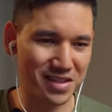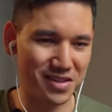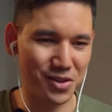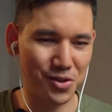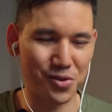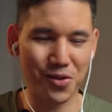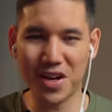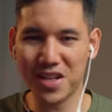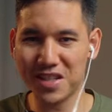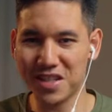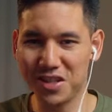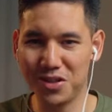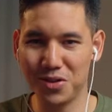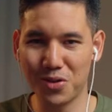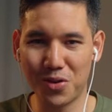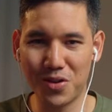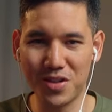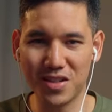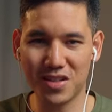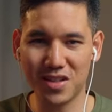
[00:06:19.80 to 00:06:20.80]
crazy
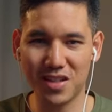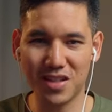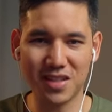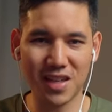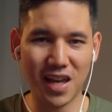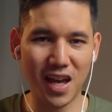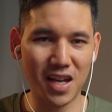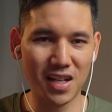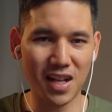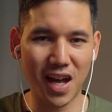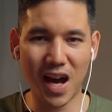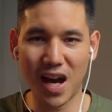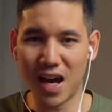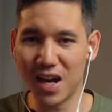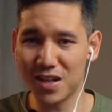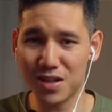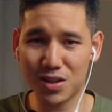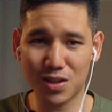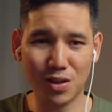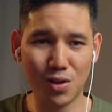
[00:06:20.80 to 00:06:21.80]
noises at
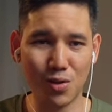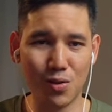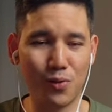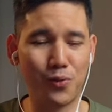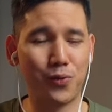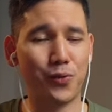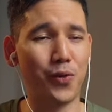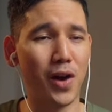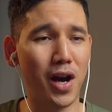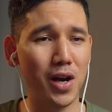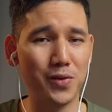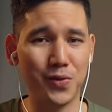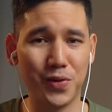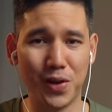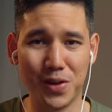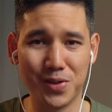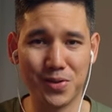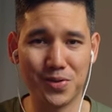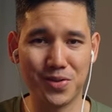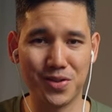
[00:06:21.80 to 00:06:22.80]
ISO
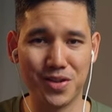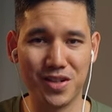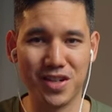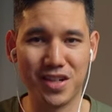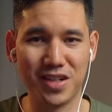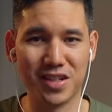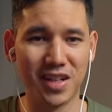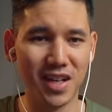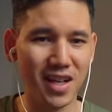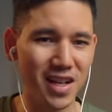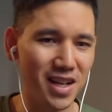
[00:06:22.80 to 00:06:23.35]
500.